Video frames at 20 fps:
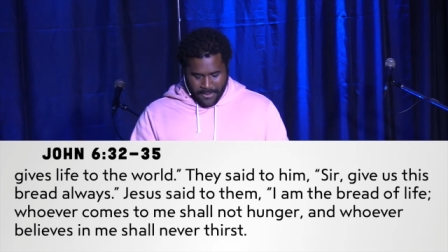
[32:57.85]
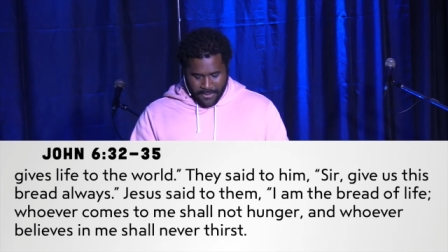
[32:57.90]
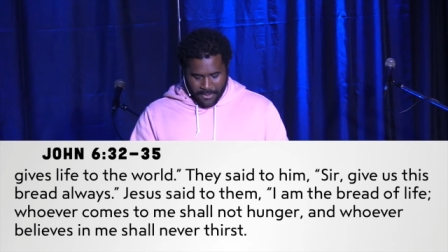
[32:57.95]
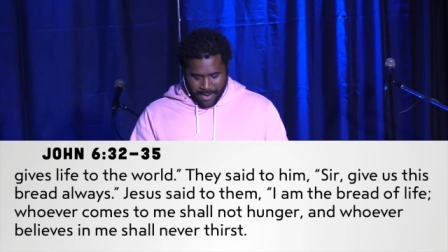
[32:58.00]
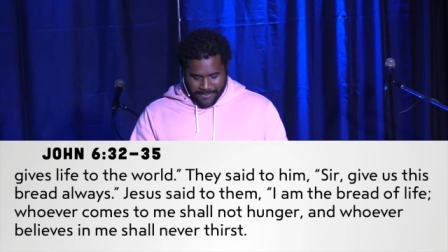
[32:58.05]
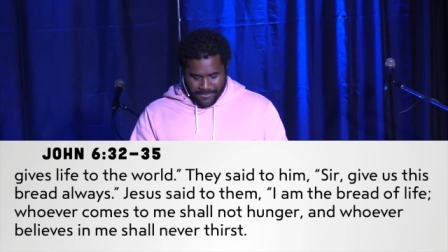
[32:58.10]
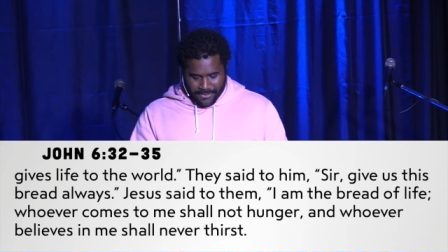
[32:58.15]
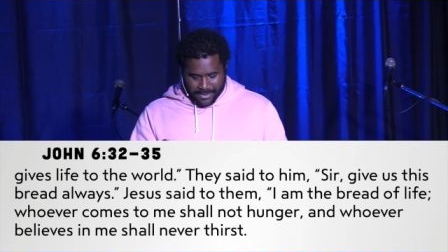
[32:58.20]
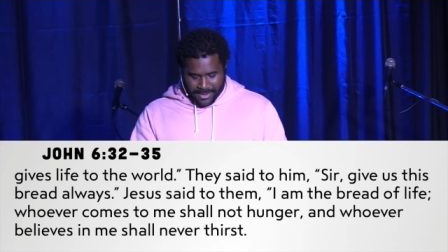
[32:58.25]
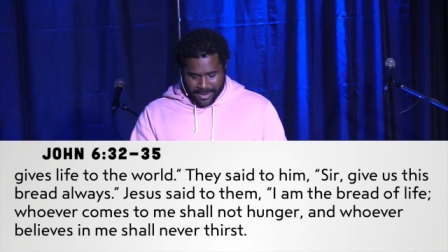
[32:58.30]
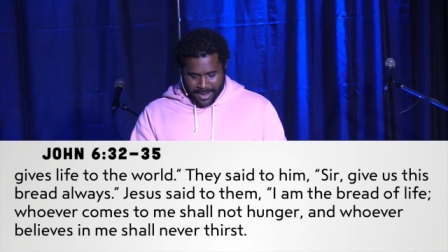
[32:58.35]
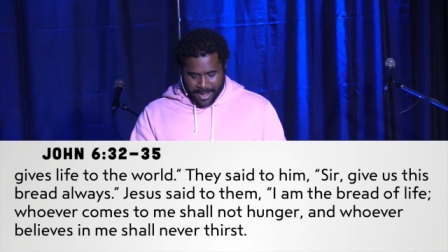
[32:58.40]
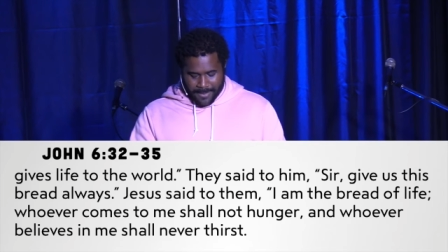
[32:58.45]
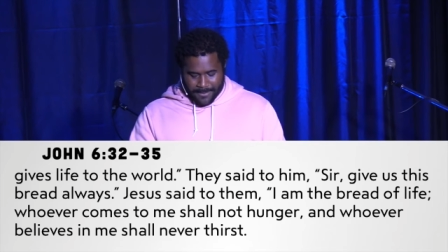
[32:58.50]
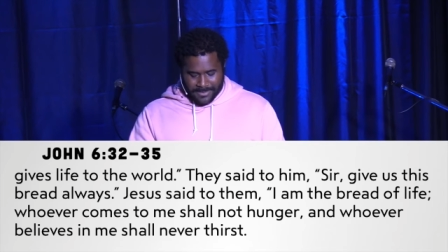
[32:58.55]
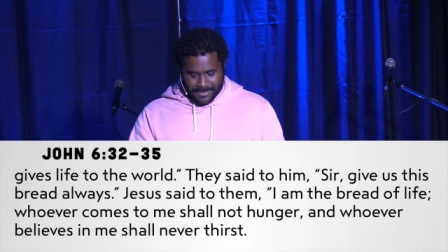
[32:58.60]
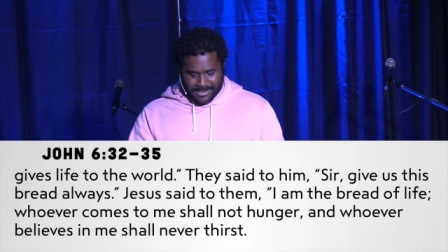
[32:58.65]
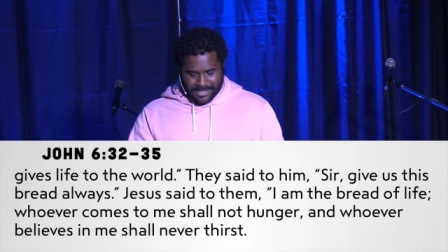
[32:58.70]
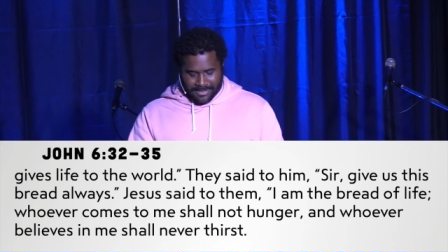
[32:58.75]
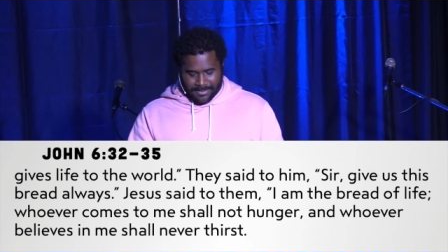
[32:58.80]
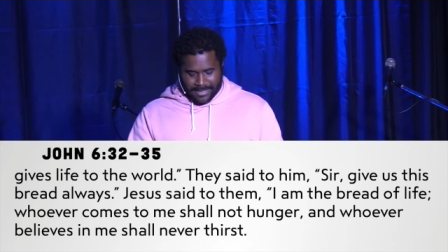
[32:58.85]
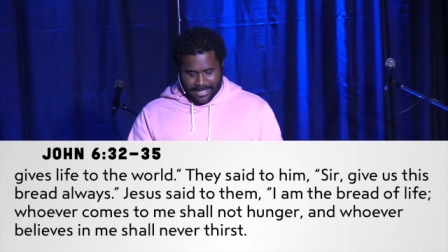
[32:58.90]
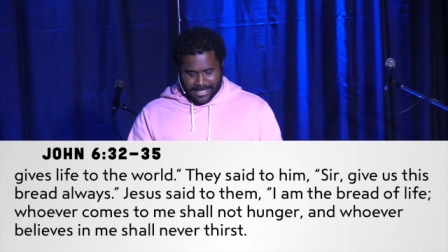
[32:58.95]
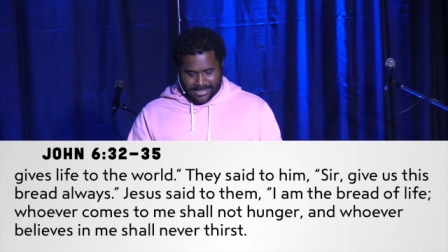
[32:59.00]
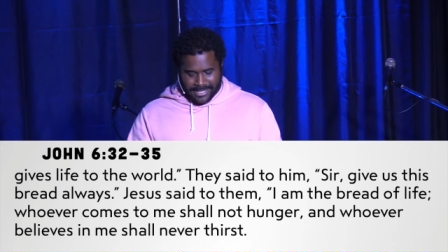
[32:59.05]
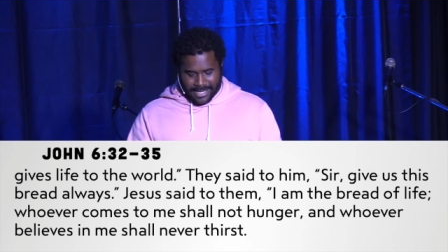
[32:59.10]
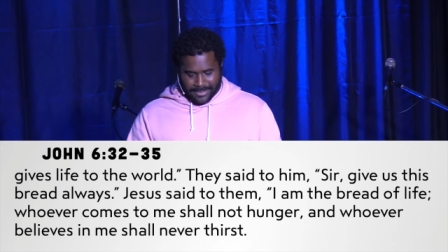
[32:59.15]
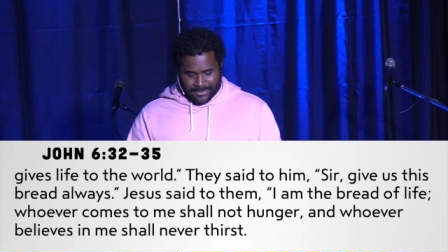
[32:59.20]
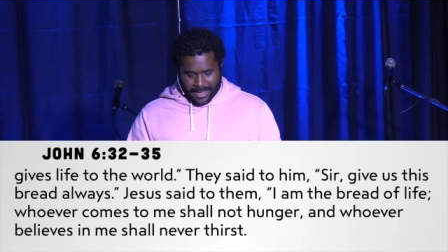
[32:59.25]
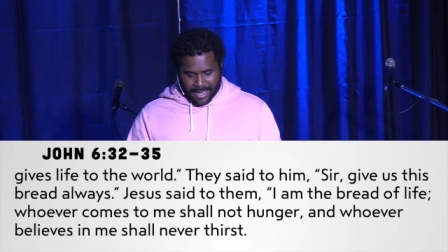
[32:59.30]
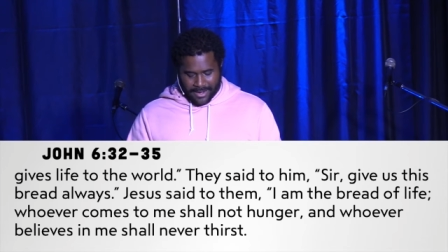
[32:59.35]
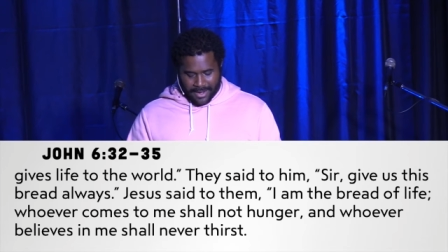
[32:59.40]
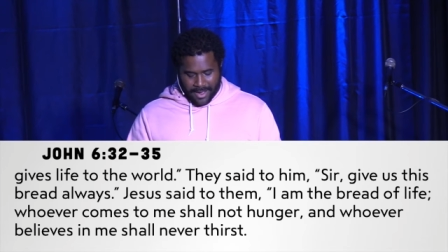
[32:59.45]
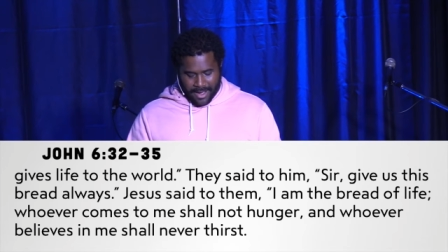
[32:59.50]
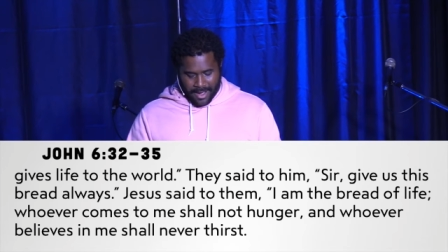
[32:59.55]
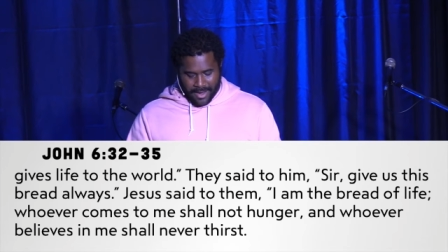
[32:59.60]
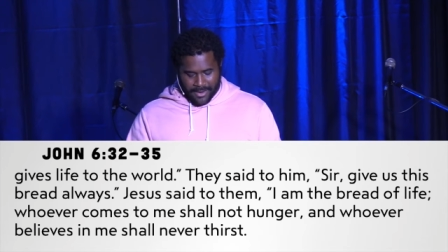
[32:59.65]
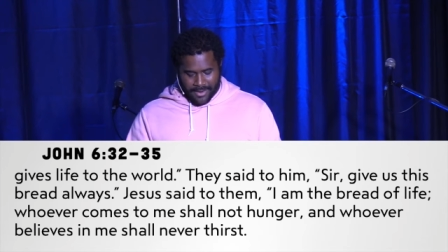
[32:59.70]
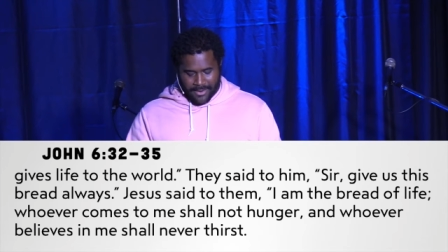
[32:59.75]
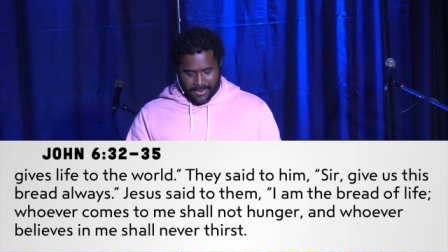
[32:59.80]
Whoever comes to me shall not
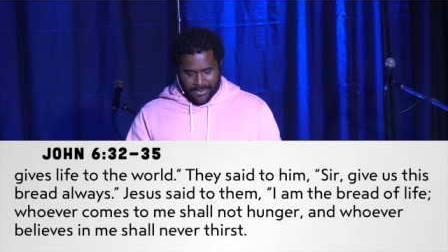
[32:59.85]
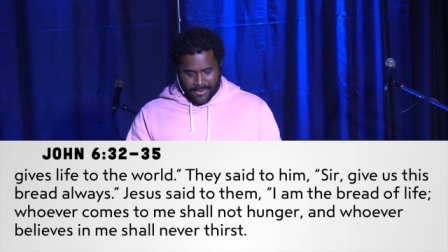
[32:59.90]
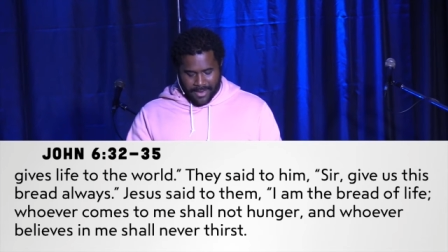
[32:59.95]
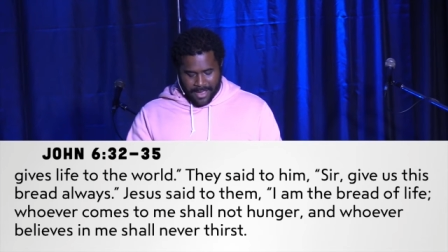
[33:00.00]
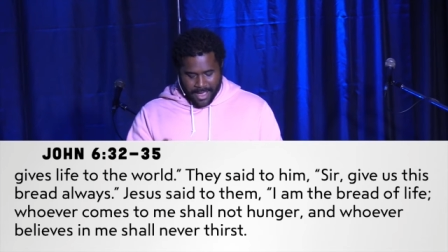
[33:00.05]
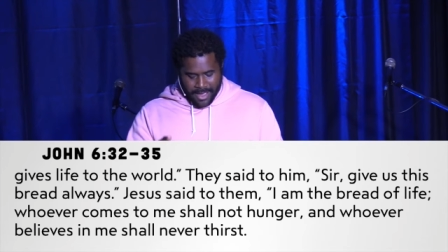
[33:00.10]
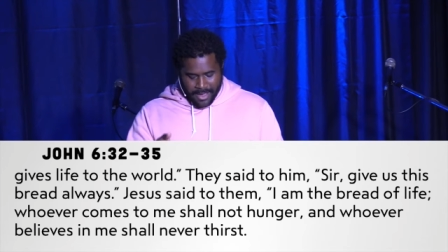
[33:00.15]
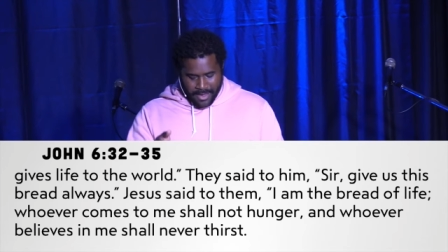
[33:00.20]
hunger,